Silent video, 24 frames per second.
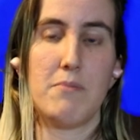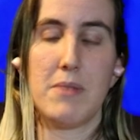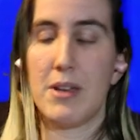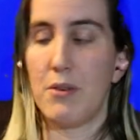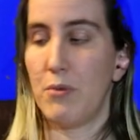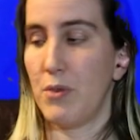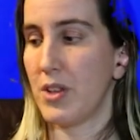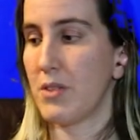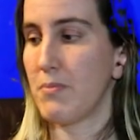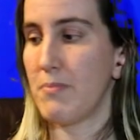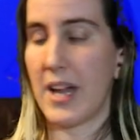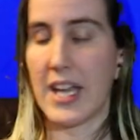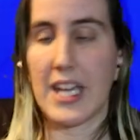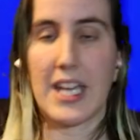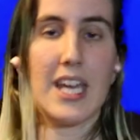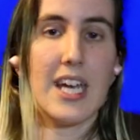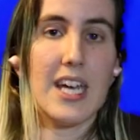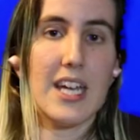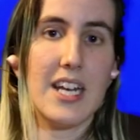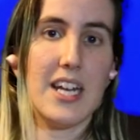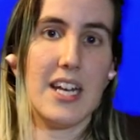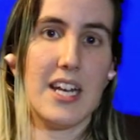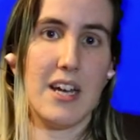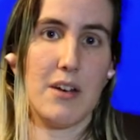me with my
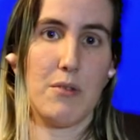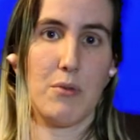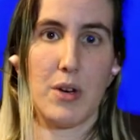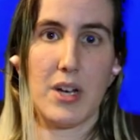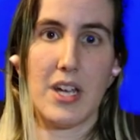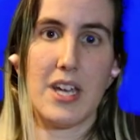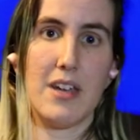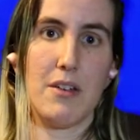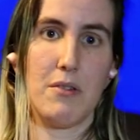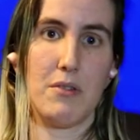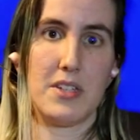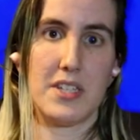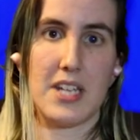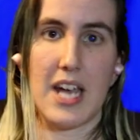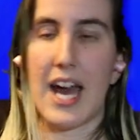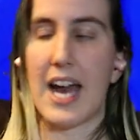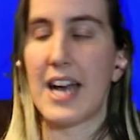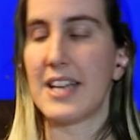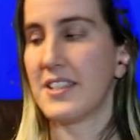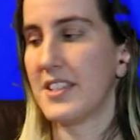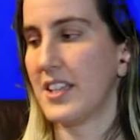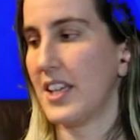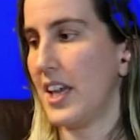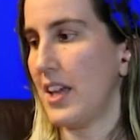kid in it where he was
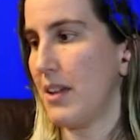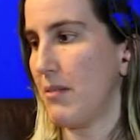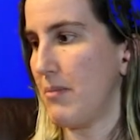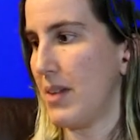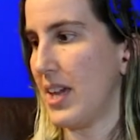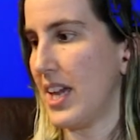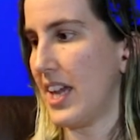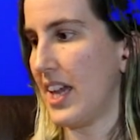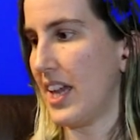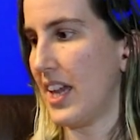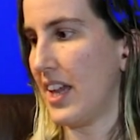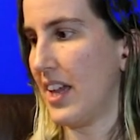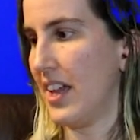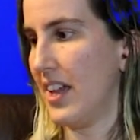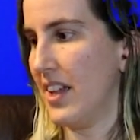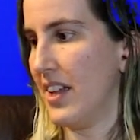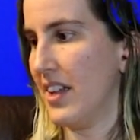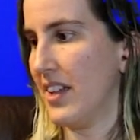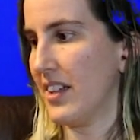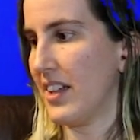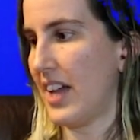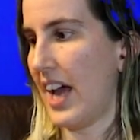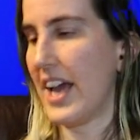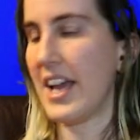asking me,
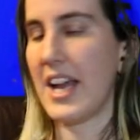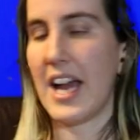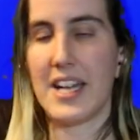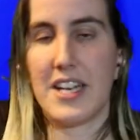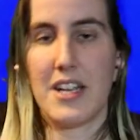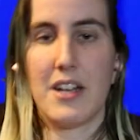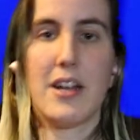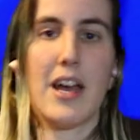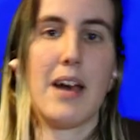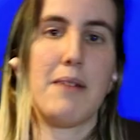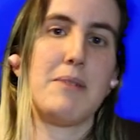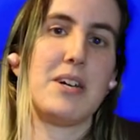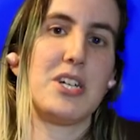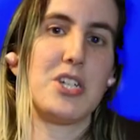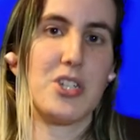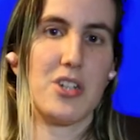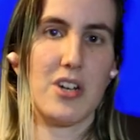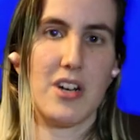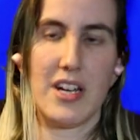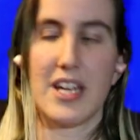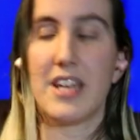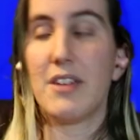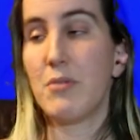I didn't have my shirt on.